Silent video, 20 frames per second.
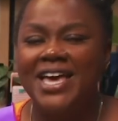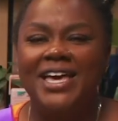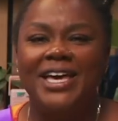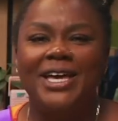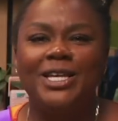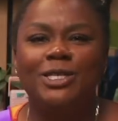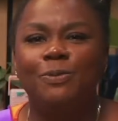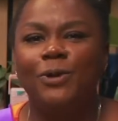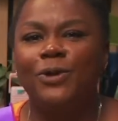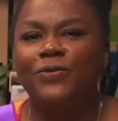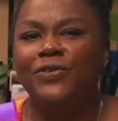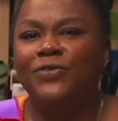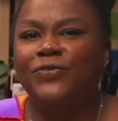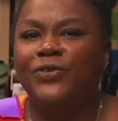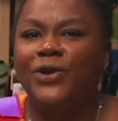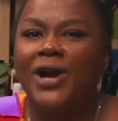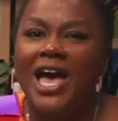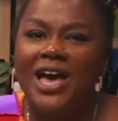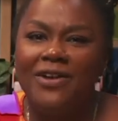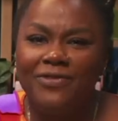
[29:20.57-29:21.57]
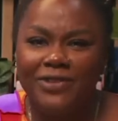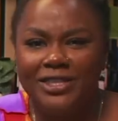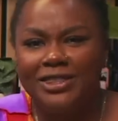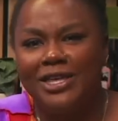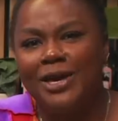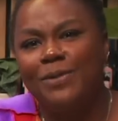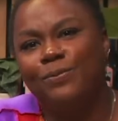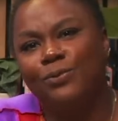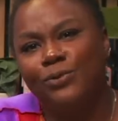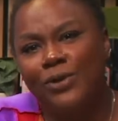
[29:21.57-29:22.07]
It's perfect for
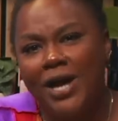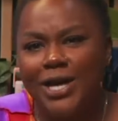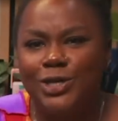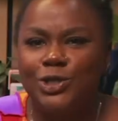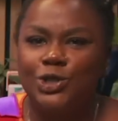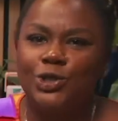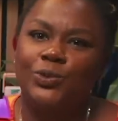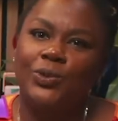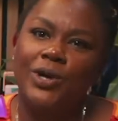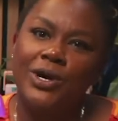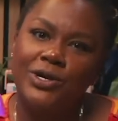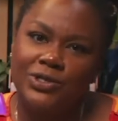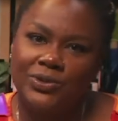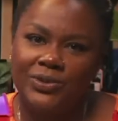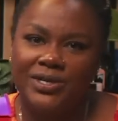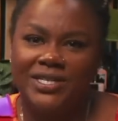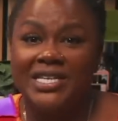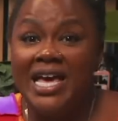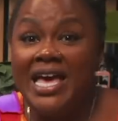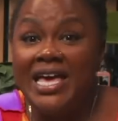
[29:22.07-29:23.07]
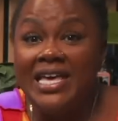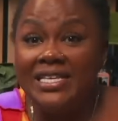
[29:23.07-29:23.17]
everything: brunch, groceries,